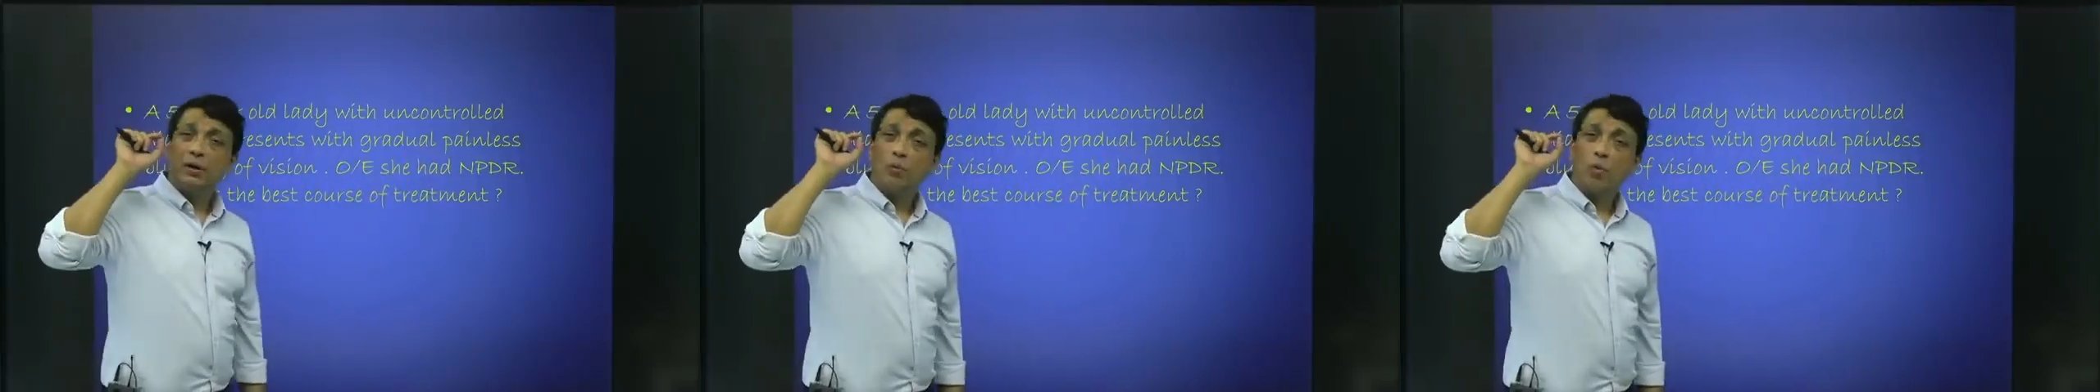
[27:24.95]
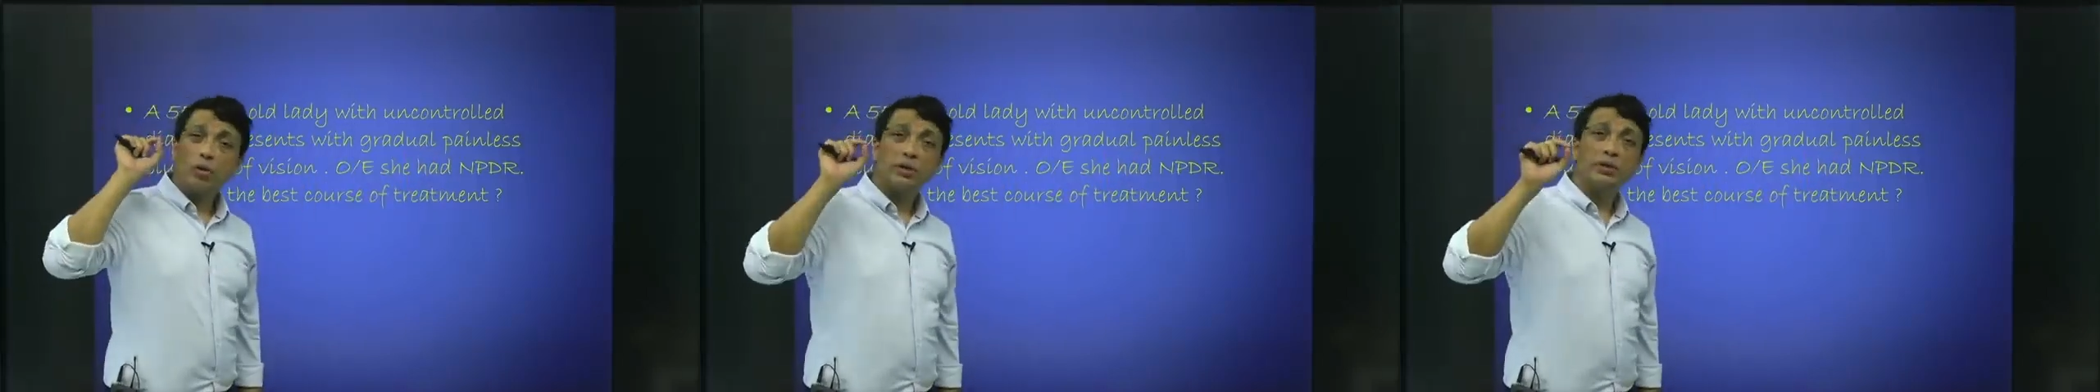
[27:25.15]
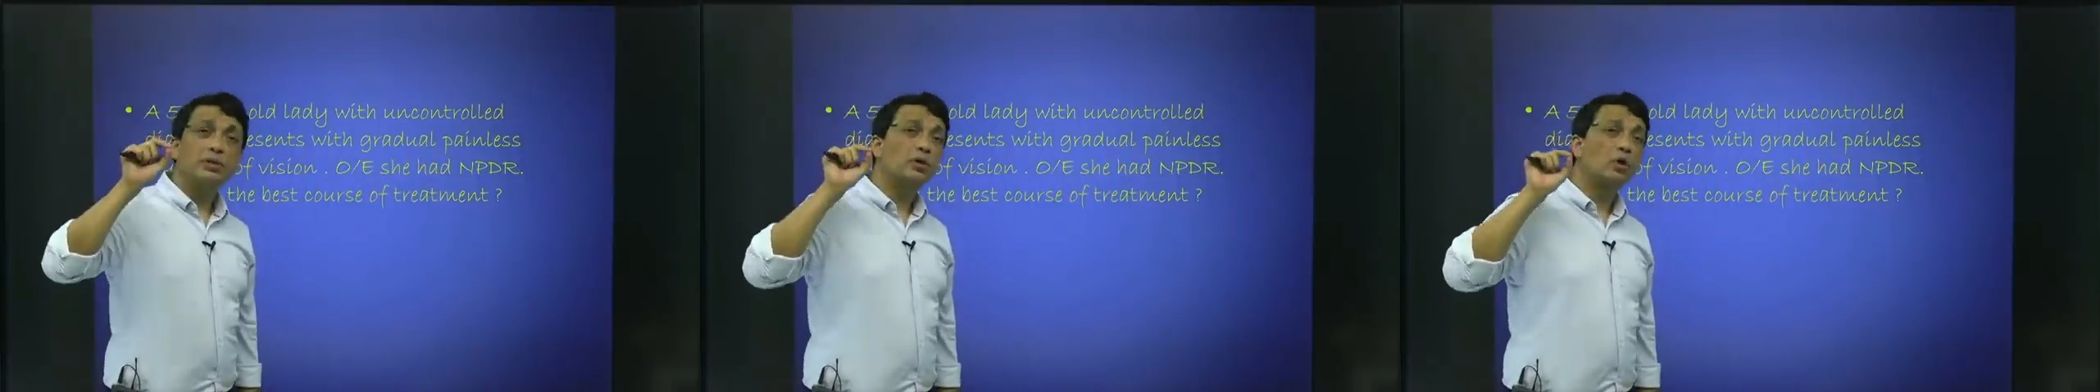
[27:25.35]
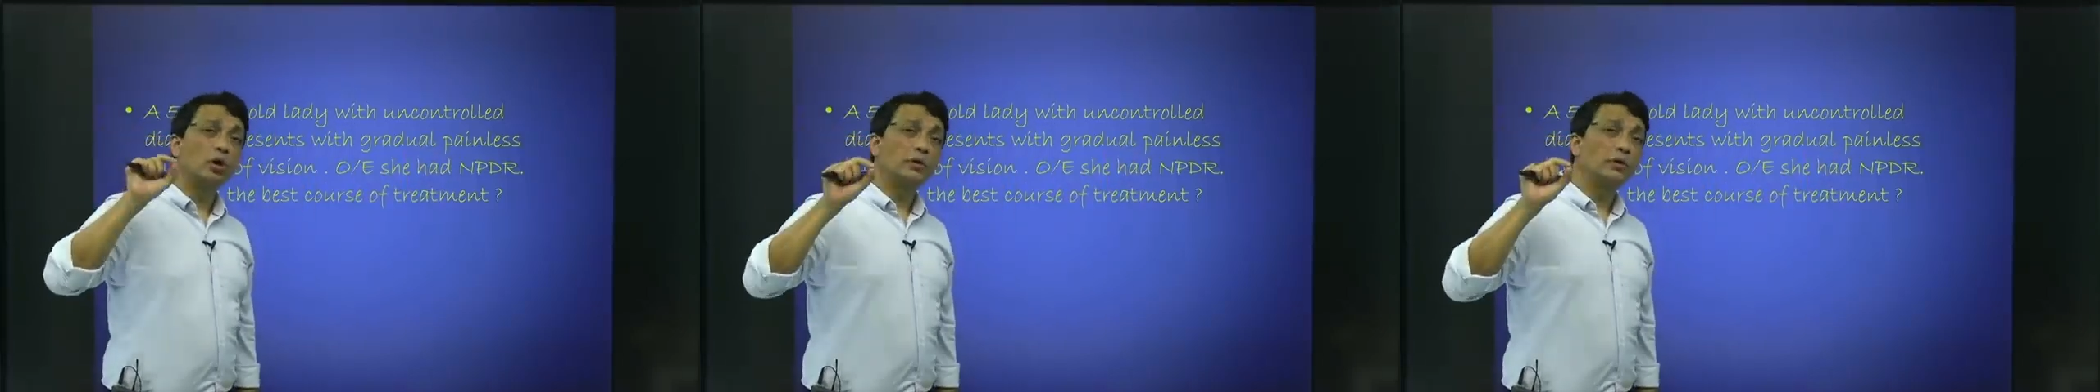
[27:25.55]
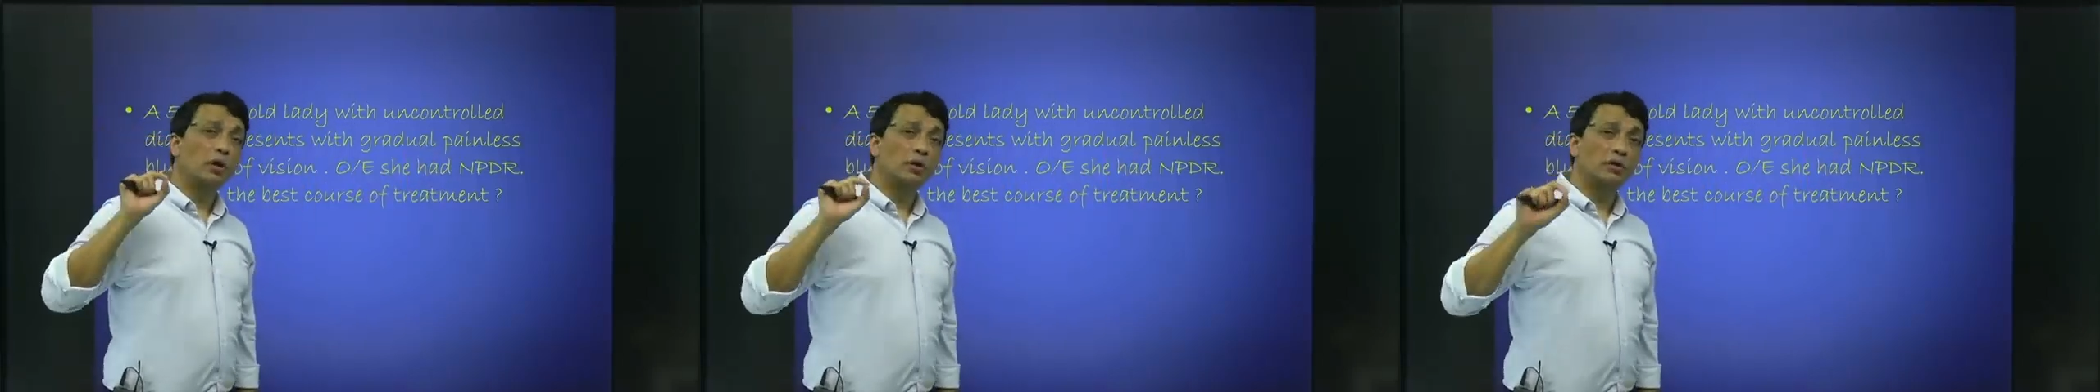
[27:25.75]
what is the
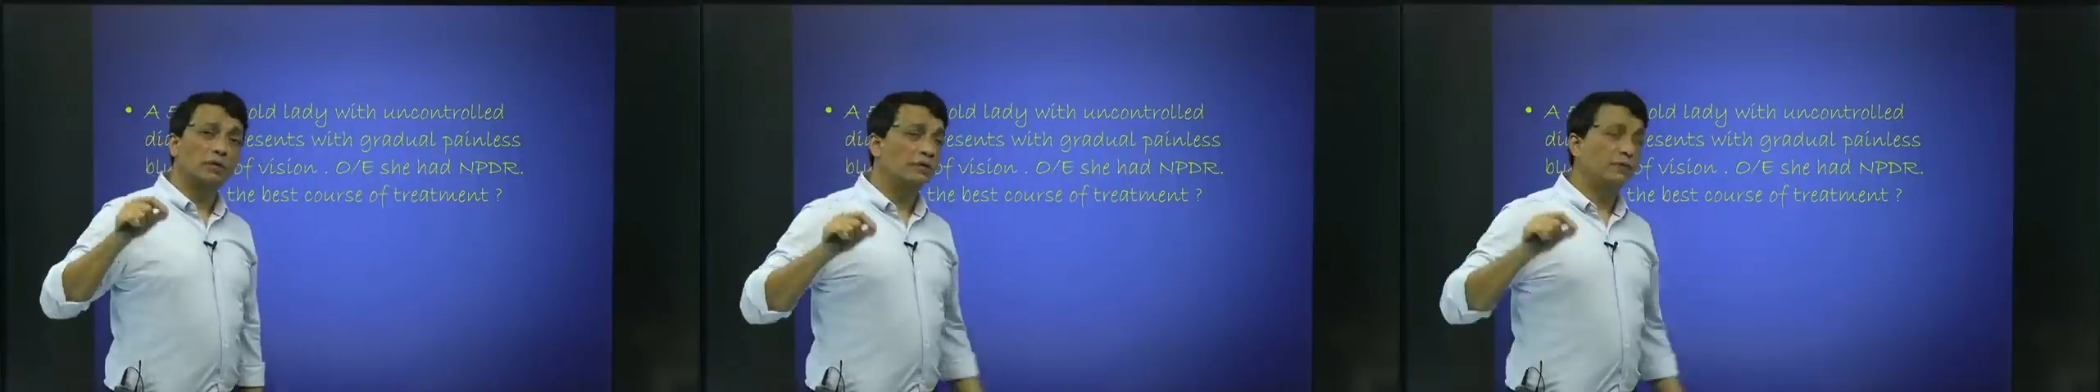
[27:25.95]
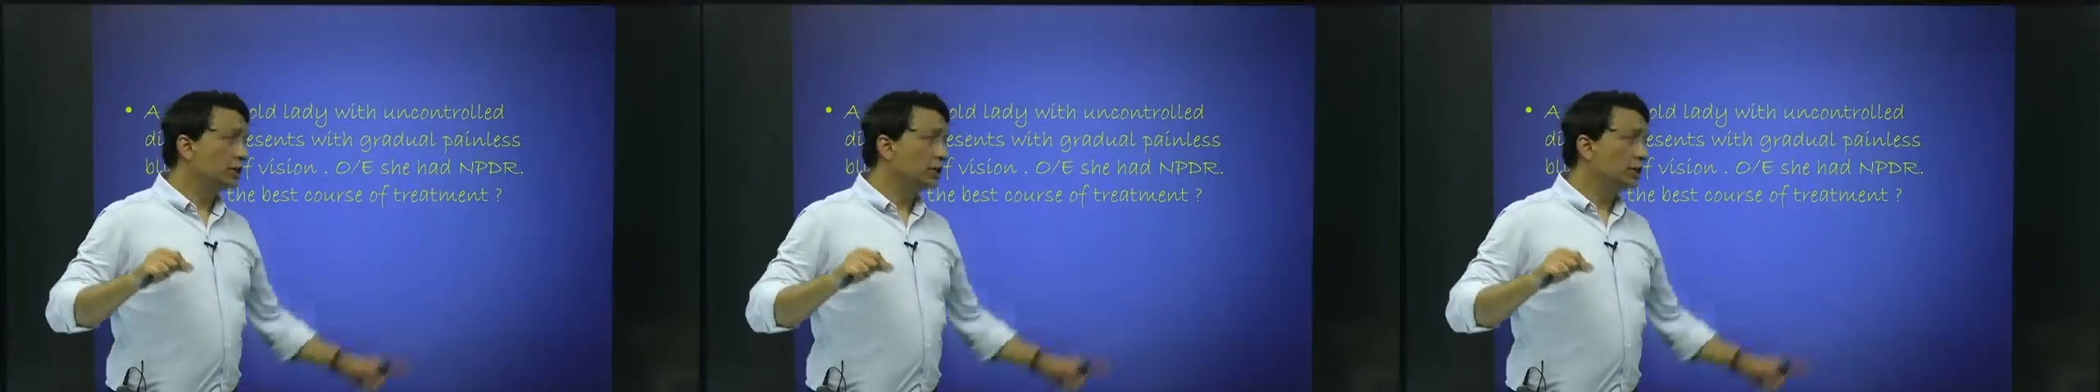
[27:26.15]
cause of loss of